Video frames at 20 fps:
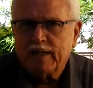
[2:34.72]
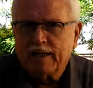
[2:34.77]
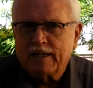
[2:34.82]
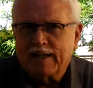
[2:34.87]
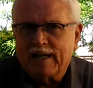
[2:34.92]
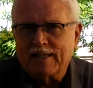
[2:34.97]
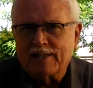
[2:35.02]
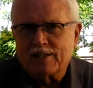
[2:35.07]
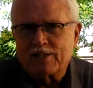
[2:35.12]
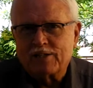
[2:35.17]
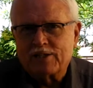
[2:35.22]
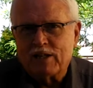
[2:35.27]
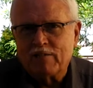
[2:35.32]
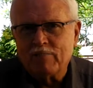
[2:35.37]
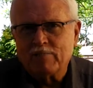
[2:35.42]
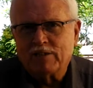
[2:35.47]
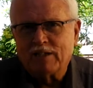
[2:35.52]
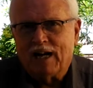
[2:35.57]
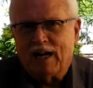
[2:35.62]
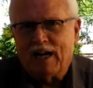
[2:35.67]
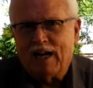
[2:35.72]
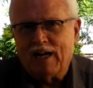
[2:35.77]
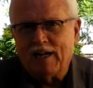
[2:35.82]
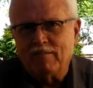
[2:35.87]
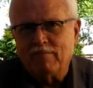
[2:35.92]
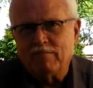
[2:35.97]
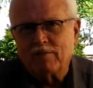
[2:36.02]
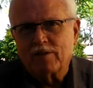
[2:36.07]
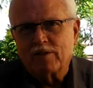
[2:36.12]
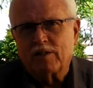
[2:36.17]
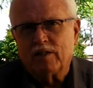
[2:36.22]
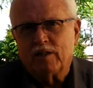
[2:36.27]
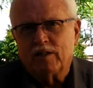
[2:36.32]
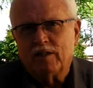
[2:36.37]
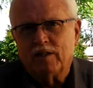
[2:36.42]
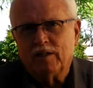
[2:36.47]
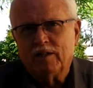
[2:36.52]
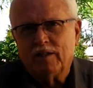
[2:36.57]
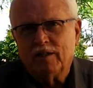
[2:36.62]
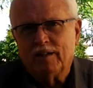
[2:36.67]
can sometimes
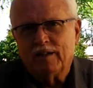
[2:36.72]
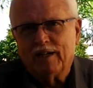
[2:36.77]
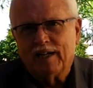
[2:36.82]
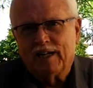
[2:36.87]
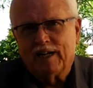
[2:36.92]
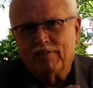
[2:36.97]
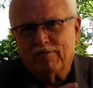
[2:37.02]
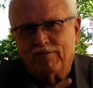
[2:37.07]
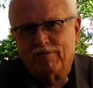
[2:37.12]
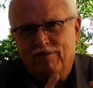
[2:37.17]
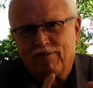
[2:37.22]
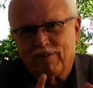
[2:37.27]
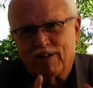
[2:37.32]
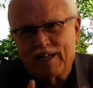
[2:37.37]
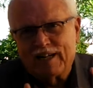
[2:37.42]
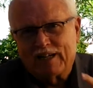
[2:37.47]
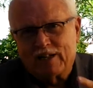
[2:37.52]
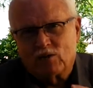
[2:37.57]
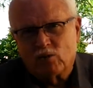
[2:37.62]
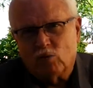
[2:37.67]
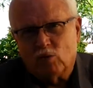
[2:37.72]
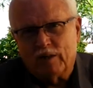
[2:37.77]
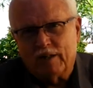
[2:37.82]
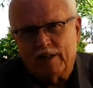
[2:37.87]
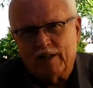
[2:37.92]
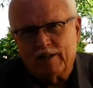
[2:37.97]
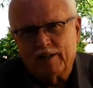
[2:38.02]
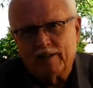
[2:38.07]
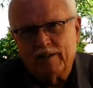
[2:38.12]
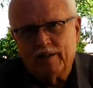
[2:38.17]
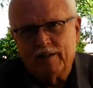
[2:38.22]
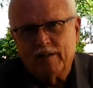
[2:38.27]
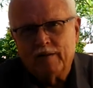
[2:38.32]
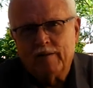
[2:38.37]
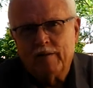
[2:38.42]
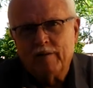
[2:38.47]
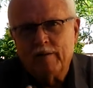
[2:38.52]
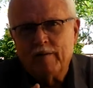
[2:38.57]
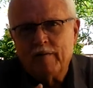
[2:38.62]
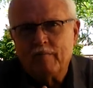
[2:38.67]
conflict with
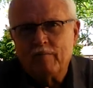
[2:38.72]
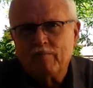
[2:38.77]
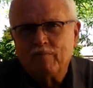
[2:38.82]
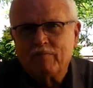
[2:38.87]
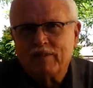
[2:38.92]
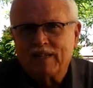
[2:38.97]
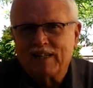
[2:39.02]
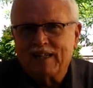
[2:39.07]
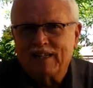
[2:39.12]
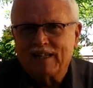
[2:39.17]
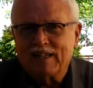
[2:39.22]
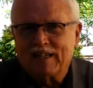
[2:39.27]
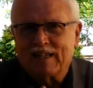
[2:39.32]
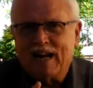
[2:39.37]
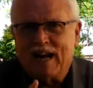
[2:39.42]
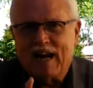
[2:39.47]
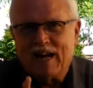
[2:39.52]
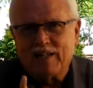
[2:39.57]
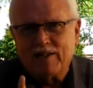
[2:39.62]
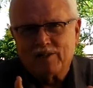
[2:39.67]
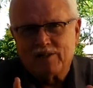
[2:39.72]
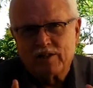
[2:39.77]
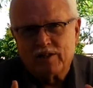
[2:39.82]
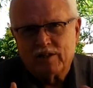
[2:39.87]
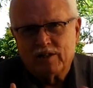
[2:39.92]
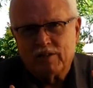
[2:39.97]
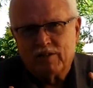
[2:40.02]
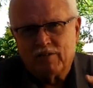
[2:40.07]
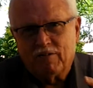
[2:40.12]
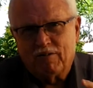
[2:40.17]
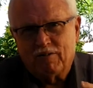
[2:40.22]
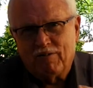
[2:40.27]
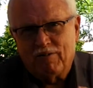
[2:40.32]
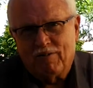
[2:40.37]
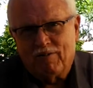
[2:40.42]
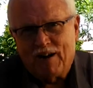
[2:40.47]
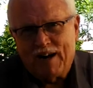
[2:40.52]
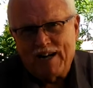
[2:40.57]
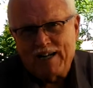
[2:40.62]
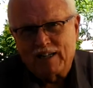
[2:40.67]
God's
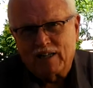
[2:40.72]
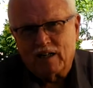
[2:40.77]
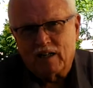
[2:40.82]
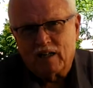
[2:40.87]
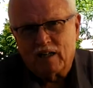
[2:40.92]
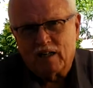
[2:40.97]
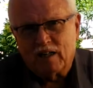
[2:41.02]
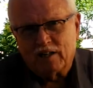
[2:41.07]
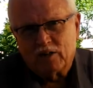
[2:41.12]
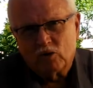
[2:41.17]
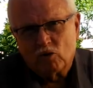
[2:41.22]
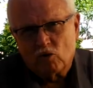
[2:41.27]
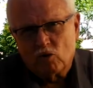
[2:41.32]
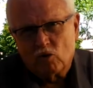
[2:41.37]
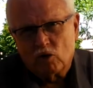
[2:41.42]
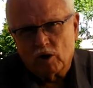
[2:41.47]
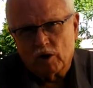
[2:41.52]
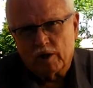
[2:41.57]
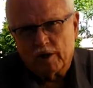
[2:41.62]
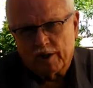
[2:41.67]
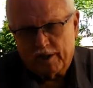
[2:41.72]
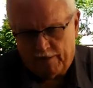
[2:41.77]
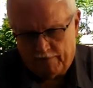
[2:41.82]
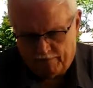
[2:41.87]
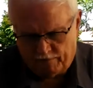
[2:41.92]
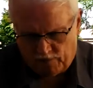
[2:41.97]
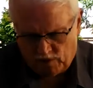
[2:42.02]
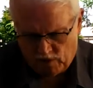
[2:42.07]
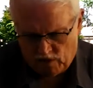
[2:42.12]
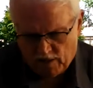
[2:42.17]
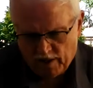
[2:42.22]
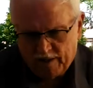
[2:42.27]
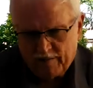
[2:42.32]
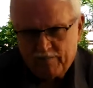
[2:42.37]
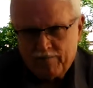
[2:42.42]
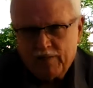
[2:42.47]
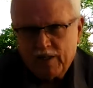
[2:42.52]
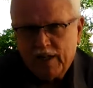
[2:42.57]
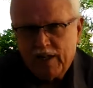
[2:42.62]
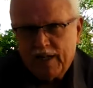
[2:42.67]
final authority. All right?
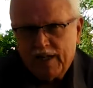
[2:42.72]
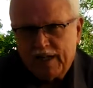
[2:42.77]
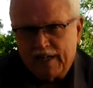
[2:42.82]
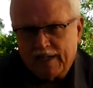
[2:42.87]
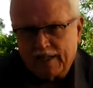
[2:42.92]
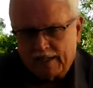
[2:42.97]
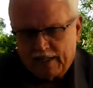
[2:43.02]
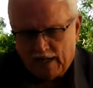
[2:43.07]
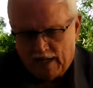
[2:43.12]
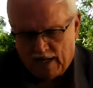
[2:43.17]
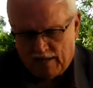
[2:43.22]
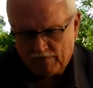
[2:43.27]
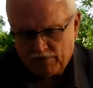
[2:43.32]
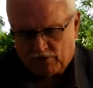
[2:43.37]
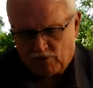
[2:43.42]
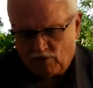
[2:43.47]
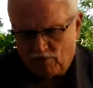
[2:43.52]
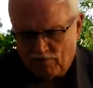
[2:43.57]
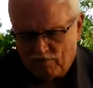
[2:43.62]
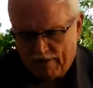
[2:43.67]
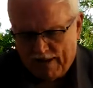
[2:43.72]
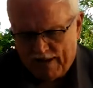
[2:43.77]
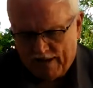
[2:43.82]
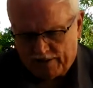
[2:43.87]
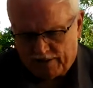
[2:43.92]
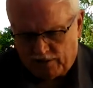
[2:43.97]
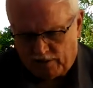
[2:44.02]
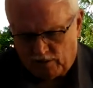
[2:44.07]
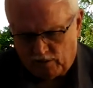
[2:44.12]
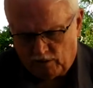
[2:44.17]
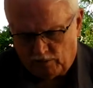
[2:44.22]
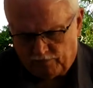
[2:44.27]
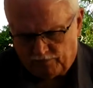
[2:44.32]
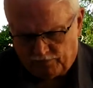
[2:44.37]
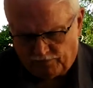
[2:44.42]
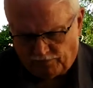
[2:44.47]
And it comes from Matthew,